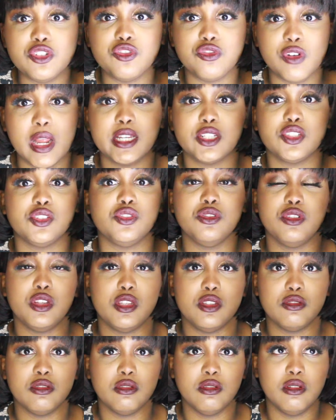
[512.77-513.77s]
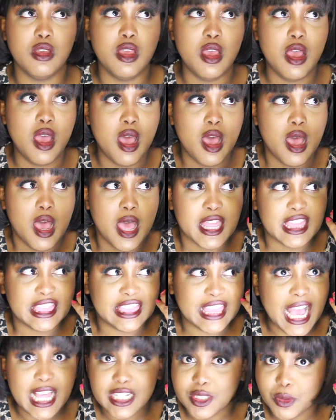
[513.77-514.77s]
drugs do to you,
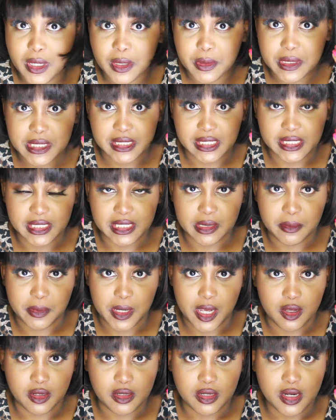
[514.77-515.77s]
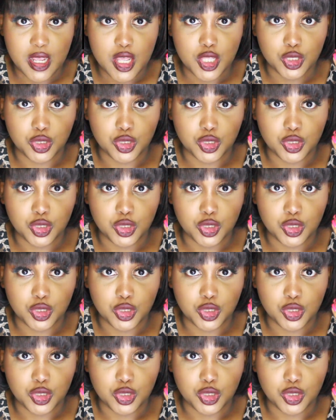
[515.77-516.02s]
that's what I was thinking about.